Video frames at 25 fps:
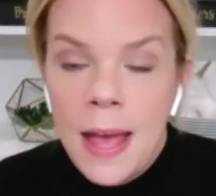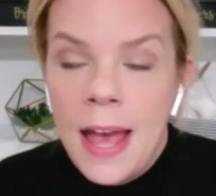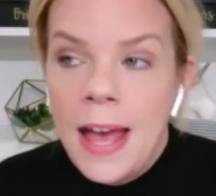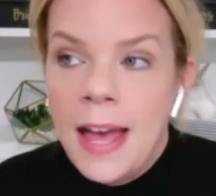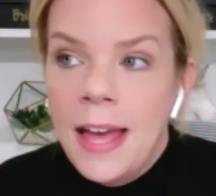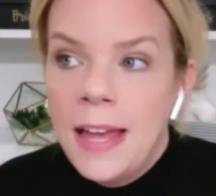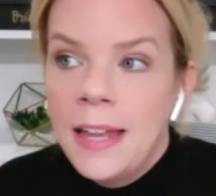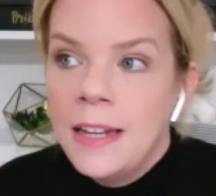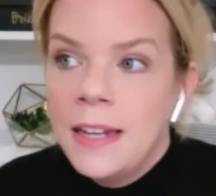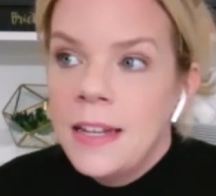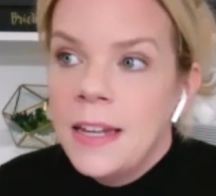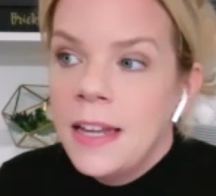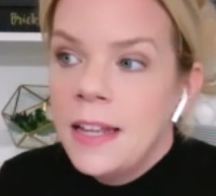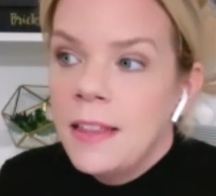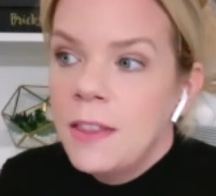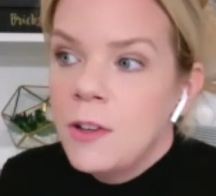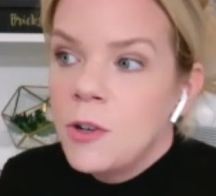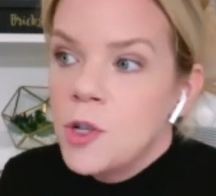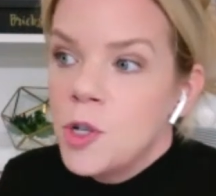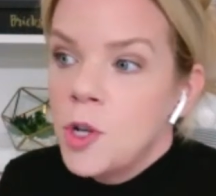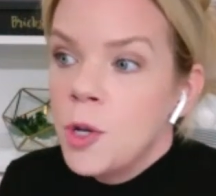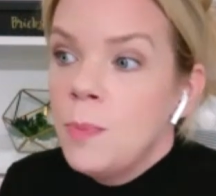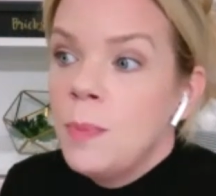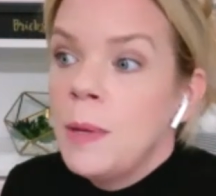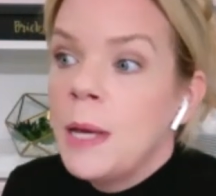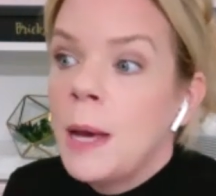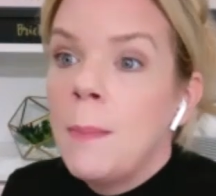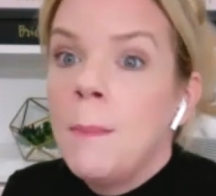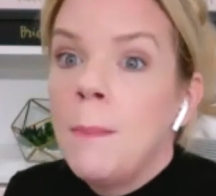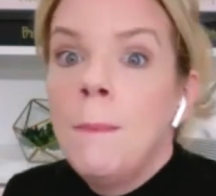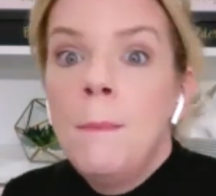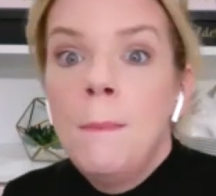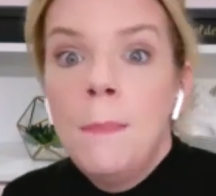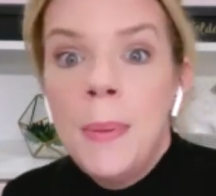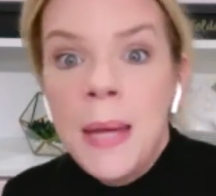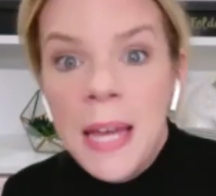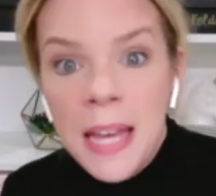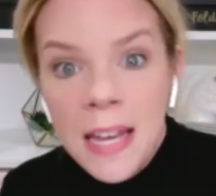And there should be a
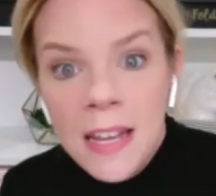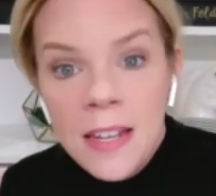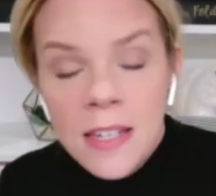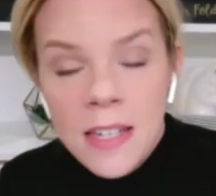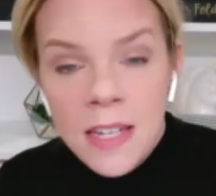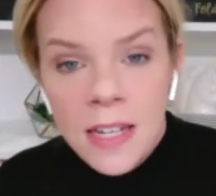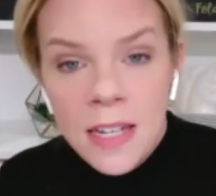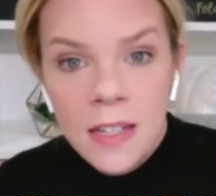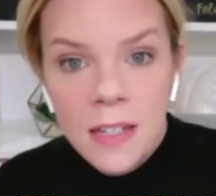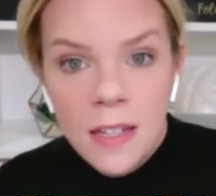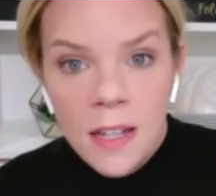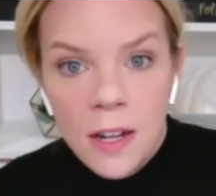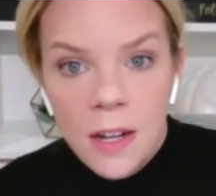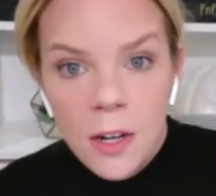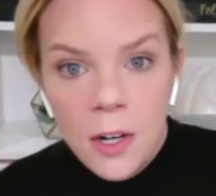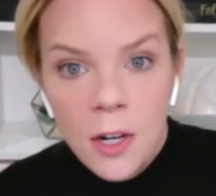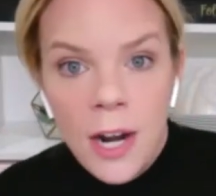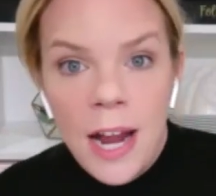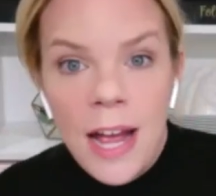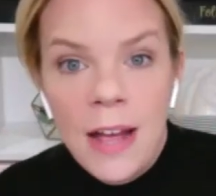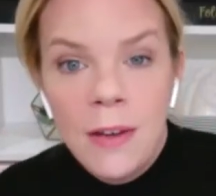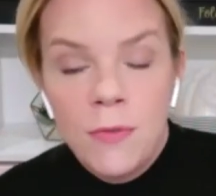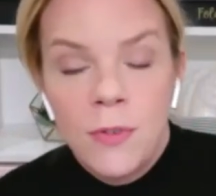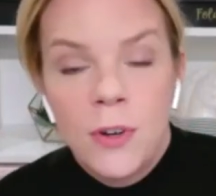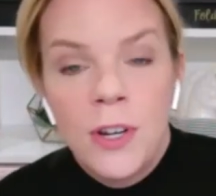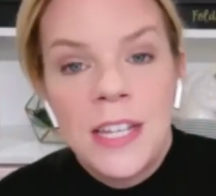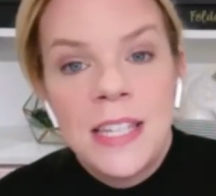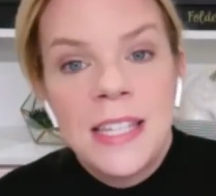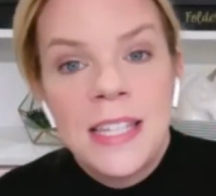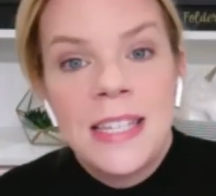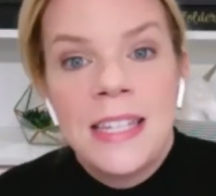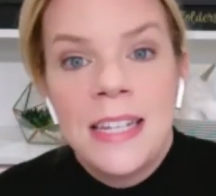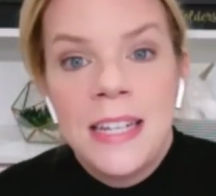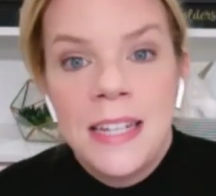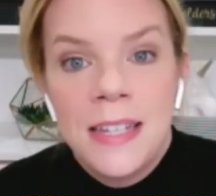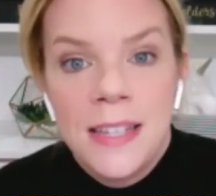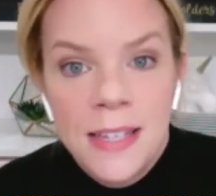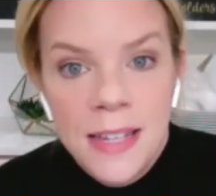big declutter every
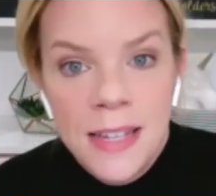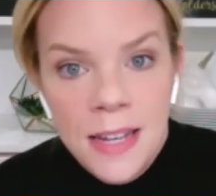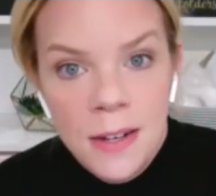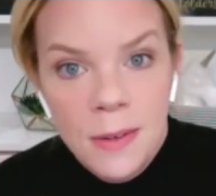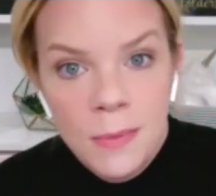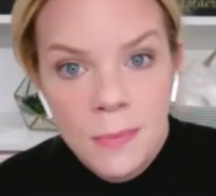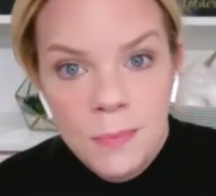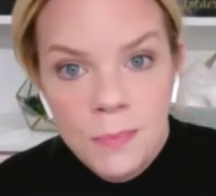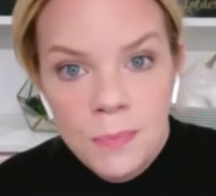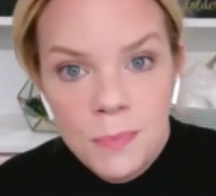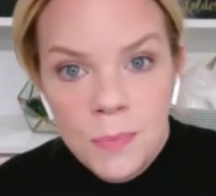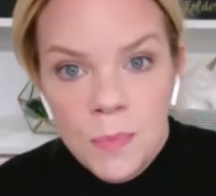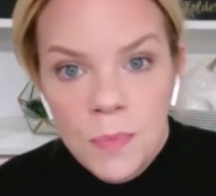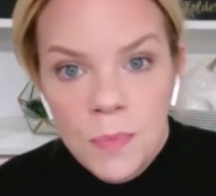season.